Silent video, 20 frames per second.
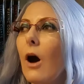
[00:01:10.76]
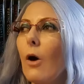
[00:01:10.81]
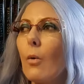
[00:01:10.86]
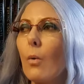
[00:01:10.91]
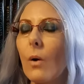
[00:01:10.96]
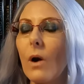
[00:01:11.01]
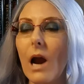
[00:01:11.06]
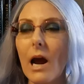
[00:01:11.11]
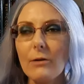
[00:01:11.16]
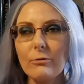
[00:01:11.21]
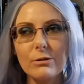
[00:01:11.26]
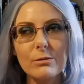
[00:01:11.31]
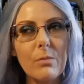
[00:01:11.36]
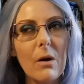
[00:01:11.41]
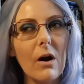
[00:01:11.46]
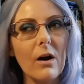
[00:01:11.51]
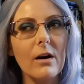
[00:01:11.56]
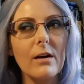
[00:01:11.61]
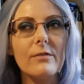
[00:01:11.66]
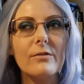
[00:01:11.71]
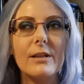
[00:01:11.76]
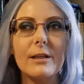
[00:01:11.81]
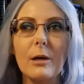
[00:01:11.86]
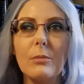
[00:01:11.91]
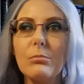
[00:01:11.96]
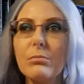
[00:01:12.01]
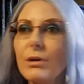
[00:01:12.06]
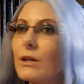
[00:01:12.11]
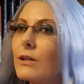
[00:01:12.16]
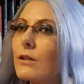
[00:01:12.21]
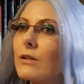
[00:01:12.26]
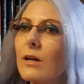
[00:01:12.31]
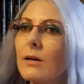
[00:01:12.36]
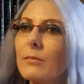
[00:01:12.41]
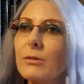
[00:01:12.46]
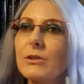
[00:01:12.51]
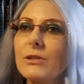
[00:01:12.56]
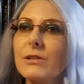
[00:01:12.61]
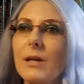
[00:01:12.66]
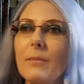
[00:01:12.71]
or I was part of like a book
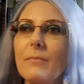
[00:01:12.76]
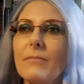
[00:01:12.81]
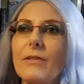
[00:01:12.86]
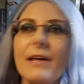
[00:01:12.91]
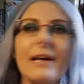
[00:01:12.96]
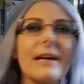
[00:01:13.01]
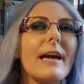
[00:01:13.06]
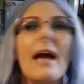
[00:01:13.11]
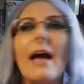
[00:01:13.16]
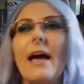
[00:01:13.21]
club or something,